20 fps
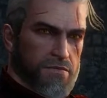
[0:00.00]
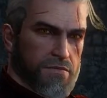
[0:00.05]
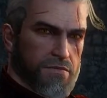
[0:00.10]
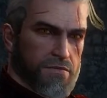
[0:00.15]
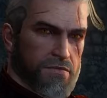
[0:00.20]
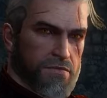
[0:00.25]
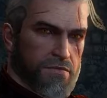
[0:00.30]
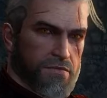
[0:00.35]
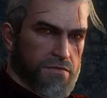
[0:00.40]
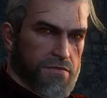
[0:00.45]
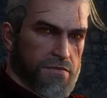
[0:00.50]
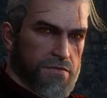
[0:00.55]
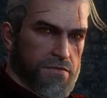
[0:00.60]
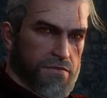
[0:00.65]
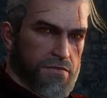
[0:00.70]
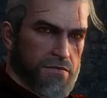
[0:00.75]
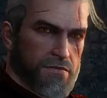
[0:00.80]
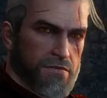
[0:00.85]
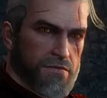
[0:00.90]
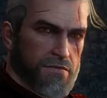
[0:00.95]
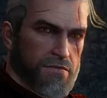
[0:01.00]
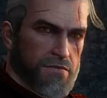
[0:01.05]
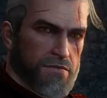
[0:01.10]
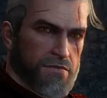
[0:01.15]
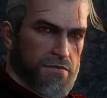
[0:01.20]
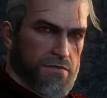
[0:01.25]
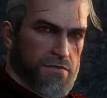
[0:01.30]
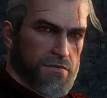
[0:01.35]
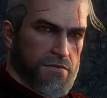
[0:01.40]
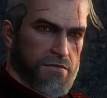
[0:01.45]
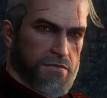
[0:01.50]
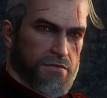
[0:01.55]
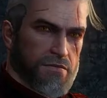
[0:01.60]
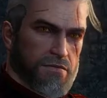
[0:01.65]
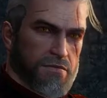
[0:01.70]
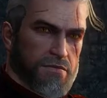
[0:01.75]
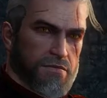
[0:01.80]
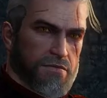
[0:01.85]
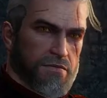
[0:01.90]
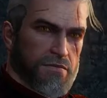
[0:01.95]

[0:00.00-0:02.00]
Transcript: [no speech]